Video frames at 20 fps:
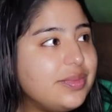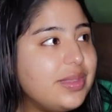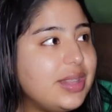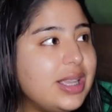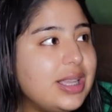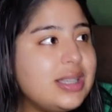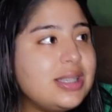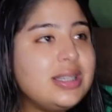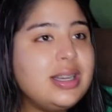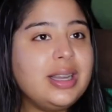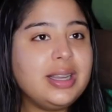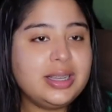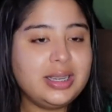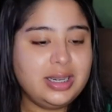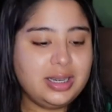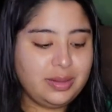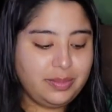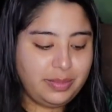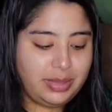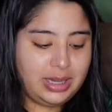It's not
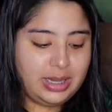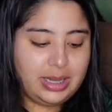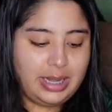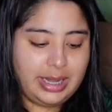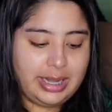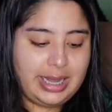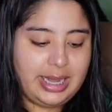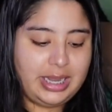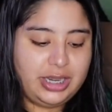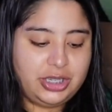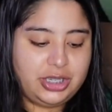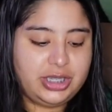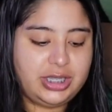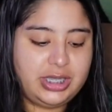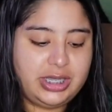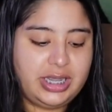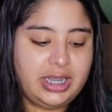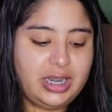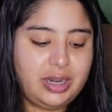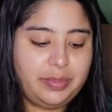gonna be, I can't
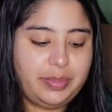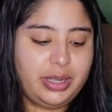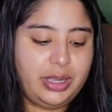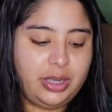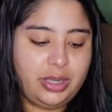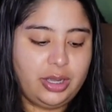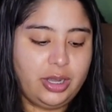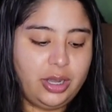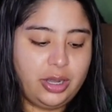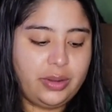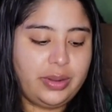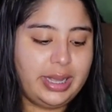just get up and go.